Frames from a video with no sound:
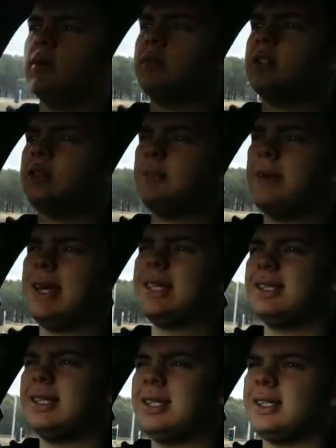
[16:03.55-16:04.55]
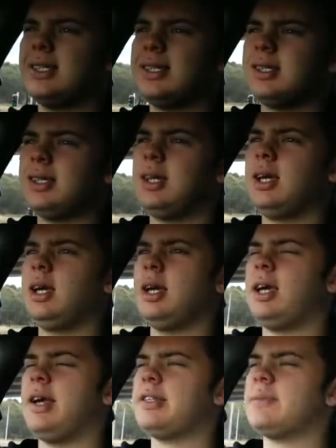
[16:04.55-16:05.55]
respect it.
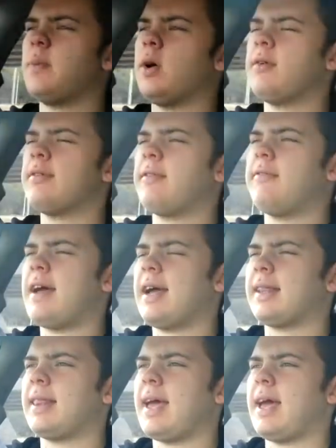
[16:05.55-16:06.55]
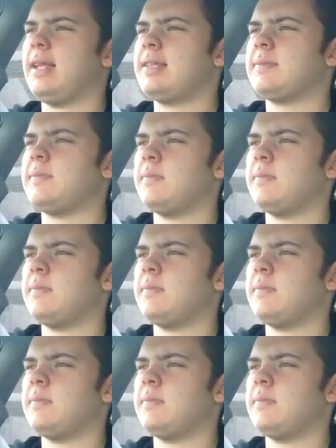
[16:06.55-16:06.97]
It's more of the fact that it's...